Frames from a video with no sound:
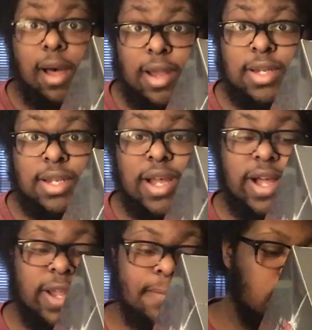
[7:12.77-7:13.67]

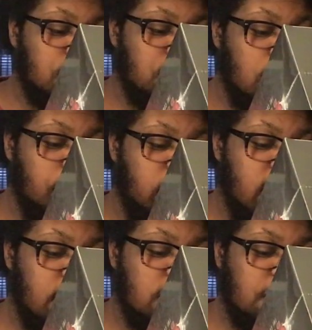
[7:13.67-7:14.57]
uncut, two
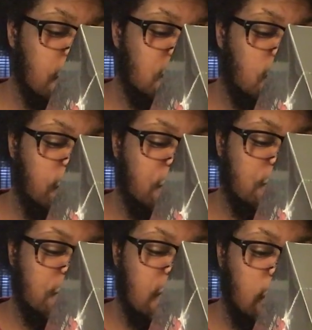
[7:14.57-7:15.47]
brand new special
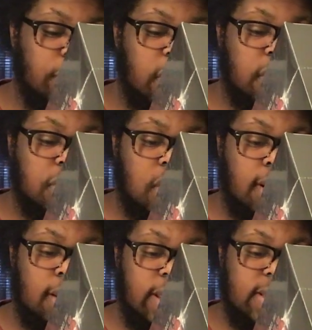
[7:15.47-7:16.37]
features celebrating the
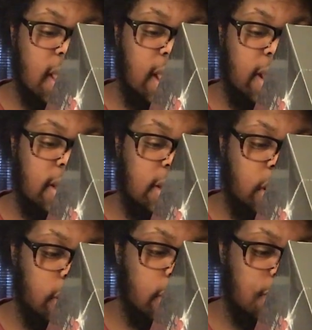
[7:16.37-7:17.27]
Dark Knight's 80
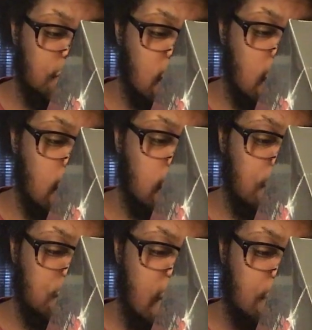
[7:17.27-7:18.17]
years,
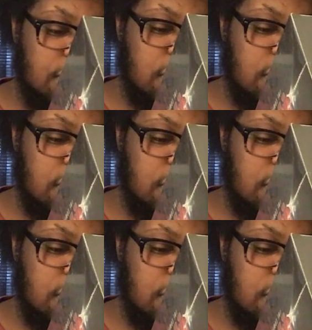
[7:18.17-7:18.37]
Nostalgia